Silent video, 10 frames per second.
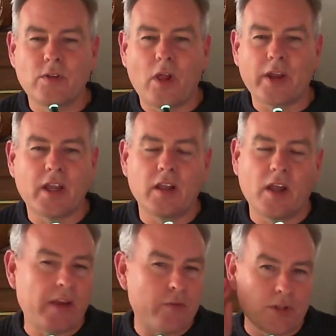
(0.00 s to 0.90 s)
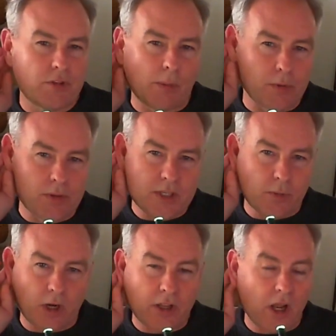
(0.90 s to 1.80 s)
No, like everyone's grappling with this
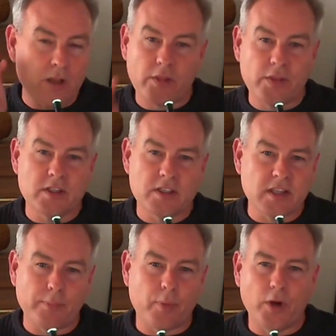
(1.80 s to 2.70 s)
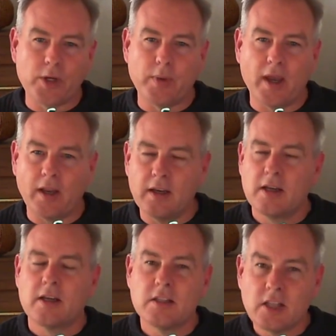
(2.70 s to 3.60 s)
one. I think just that point about
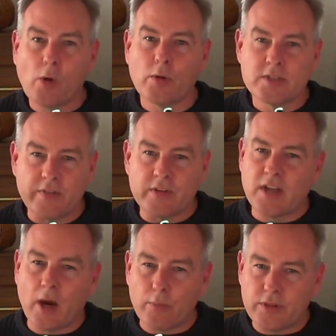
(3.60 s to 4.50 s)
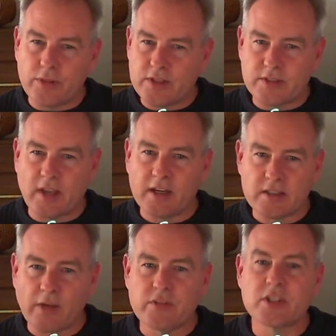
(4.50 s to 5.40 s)
no one's ever done with this data
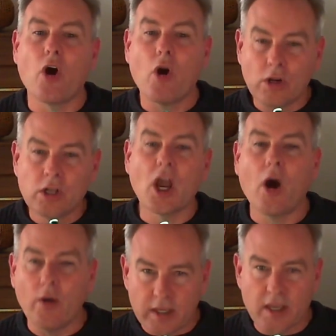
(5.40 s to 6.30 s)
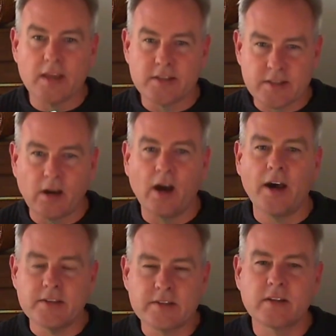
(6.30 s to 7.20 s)
stuff. It's an ongoing
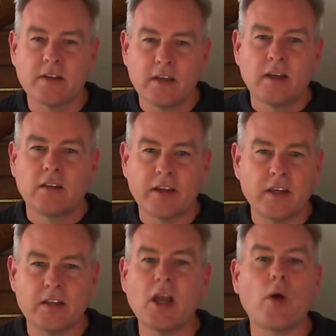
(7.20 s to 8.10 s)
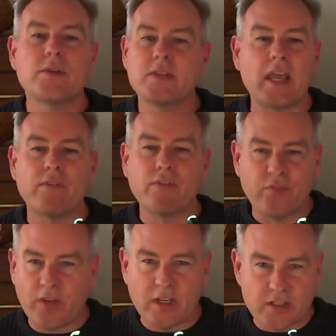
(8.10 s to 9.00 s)
exercise. Like, no one's ever
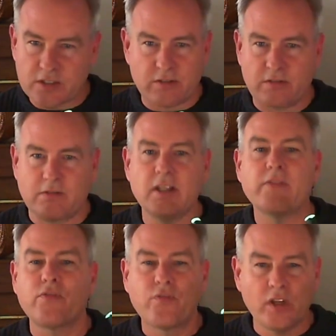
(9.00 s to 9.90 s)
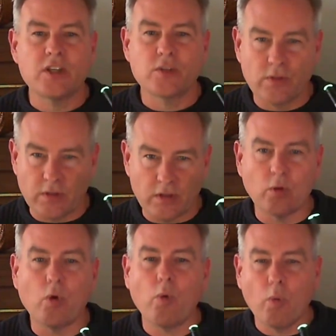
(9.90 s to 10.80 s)
finished. You never finish with it.
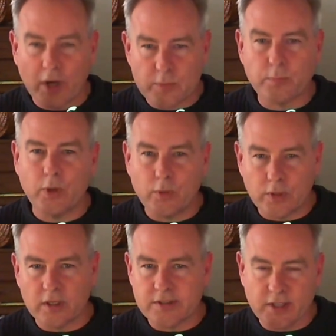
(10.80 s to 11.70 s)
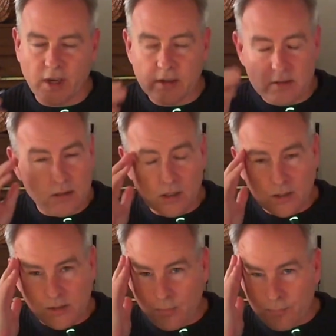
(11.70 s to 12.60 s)
You're always building it. So
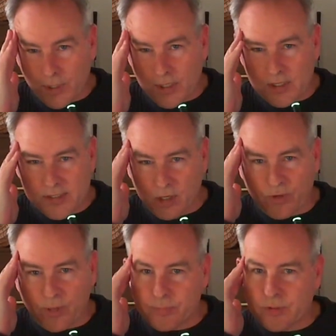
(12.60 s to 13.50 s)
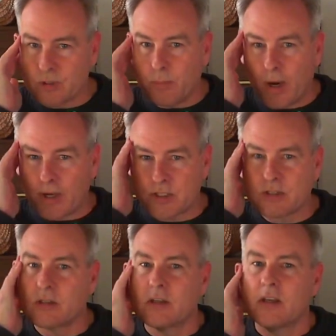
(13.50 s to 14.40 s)
don't beat yourself up too
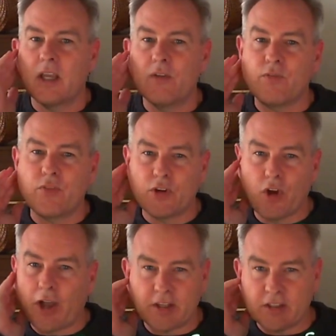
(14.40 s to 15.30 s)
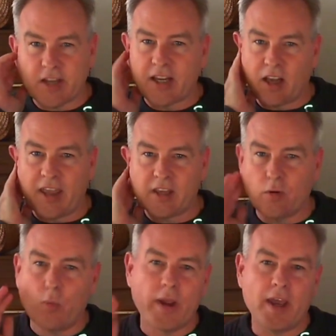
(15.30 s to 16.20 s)
much if you feel like your data lake
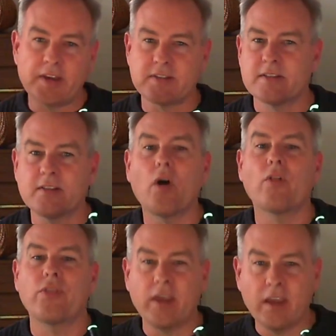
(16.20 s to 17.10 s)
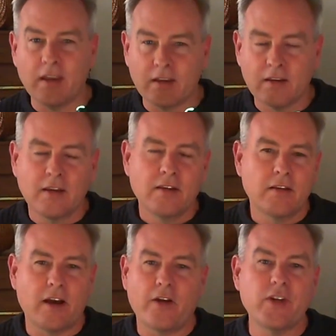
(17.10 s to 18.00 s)
or warehouse is not there.
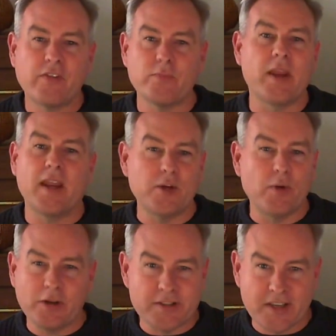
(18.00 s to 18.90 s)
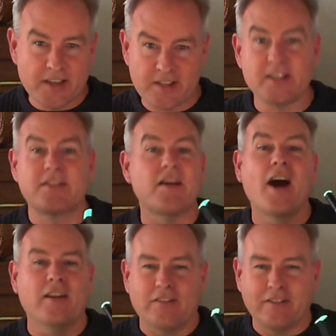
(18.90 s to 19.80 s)
I've never met anyone who says it's
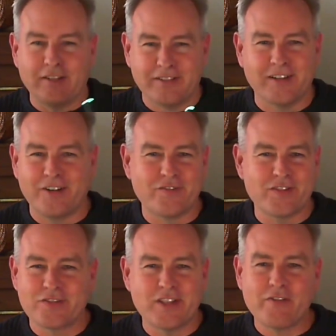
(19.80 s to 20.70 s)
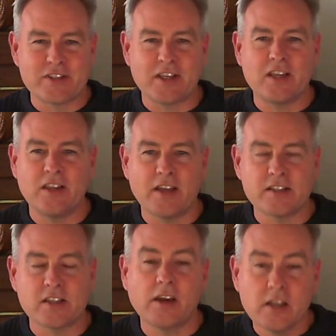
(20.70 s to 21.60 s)
done. Just never seen that.
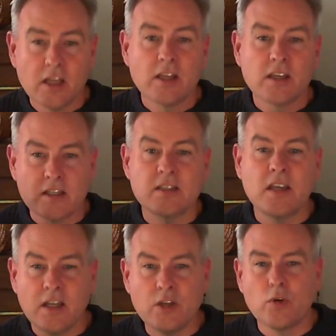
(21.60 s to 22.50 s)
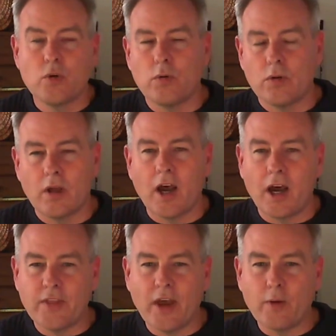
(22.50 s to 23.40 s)
So continue
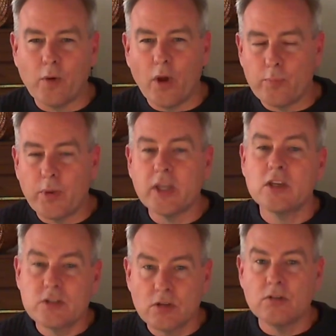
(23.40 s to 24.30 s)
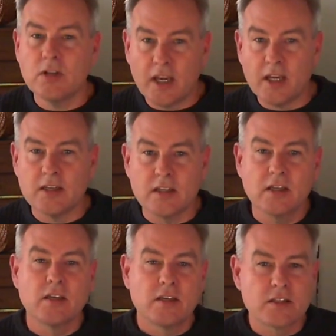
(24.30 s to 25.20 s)
that work. But you do need
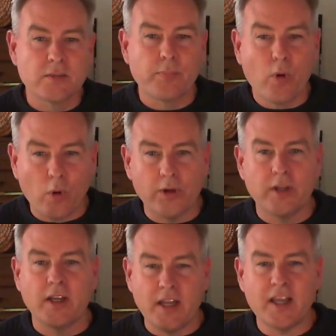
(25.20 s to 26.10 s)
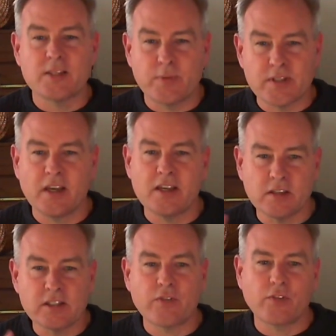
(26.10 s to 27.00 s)
support and expertise.
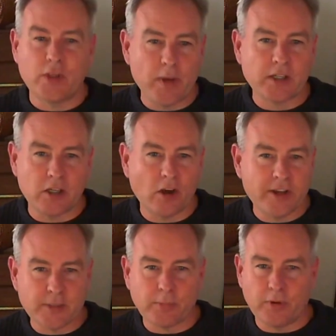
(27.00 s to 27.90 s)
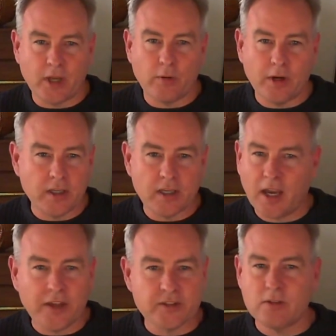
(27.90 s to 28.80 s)
I definitely back you guys up on that one. You
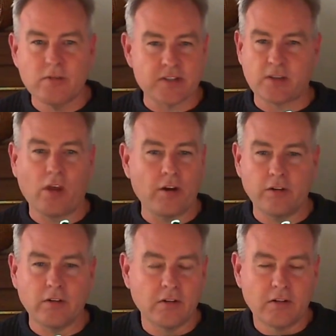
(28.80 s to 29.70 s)
can't do this alone.